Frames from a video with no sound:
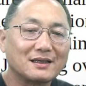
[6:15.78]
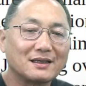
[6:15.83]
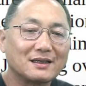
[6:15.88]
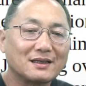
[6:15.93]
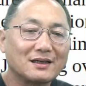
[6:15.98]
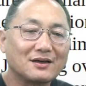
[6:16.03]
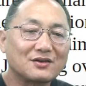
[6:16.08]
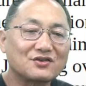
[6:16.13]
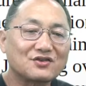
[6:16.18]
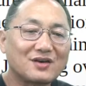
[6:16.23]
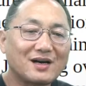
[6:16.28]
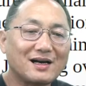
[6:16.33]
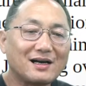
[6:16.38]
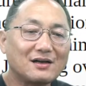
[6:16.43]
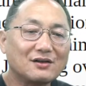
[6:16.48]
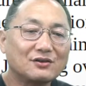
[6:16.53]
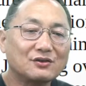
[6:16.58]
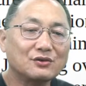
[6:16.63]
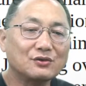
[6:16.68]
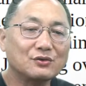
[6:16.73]
A
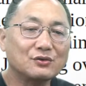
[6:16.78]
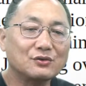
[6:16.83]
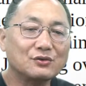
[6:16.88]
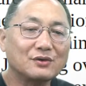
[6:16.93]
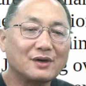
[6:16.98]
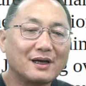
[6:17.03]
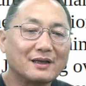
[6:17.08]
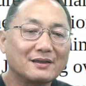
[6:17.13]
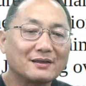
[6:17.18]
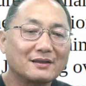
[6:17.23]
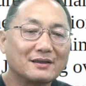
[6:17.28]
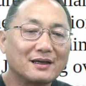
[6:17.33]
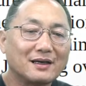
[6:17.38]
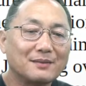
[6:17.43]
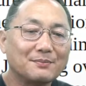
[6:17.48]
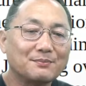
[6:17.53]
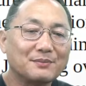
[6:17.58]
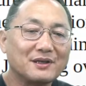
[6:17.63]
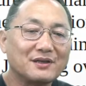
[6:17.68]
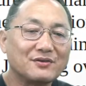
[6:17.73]
child who had come
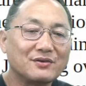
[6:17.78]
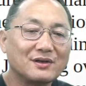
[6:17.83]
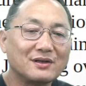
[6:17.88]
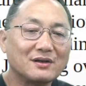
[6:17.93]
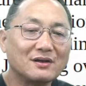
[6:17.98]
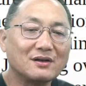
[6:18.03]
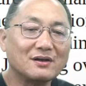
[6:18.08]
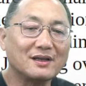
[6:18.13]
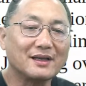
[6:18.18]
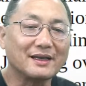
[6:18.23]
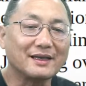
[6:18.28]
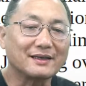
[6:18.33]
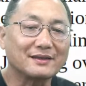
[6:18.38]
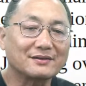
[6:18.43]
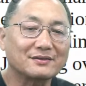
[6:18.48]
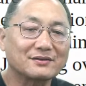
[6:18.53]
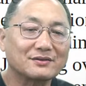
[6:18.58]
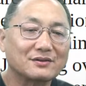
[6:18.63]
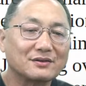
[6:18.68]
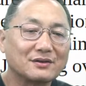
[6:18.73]
between her
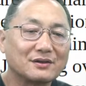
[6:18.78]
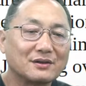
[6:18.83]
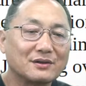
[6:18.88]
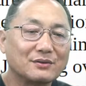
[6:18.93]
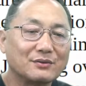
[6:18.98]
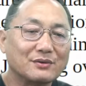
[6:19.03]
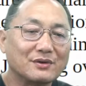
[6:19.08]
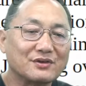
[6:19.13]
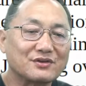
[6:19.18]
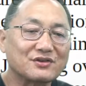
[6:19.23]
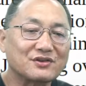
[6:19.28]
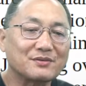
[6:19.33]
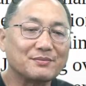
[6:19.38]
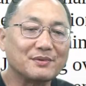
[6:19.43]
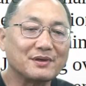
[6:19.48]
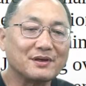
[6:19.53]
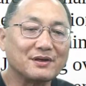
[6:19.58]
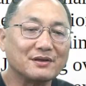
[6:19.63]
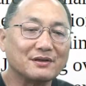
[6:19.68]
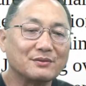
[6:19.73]
legs was
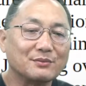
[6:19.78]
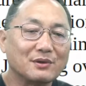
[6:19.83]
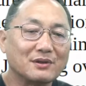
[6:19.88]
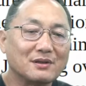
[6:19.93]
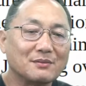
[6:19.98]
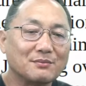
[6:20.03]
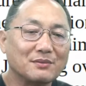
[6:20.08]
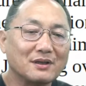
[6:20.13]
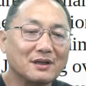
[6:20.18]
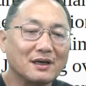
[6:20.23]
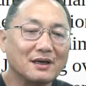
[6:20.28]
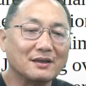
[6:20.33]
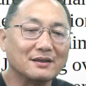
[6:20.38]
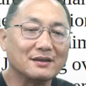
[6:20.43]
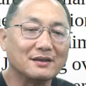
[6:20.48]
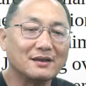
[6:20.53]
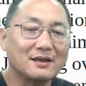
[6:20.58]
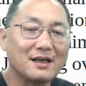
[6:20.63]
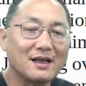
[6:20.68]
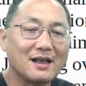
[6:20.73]
smeared with the blood
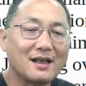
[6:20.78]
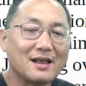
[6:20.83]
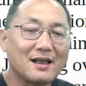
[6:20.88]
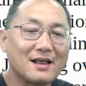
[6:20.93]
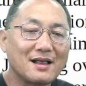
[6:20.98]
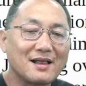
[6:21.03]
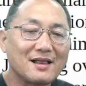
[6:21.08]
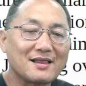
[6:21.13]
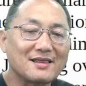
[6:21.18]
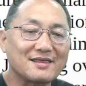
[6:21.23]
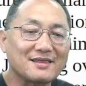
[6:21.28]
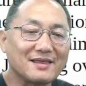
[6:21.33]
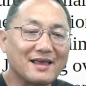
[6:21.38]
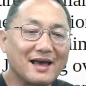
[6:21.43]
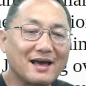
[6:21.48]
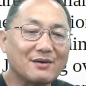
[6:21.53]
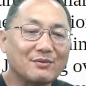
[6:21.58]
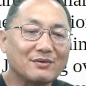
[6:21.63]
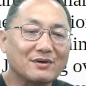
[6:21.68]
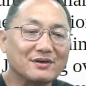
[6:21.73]

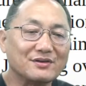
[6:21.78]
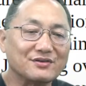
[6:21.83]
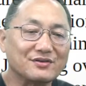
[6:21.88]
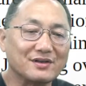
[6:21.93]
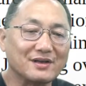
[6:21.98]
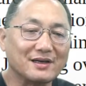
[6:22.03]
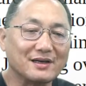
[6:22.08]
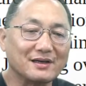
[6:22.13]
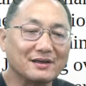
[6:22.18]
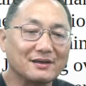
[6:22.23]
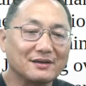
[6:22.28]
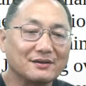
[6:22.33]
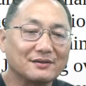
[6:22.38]
that was there.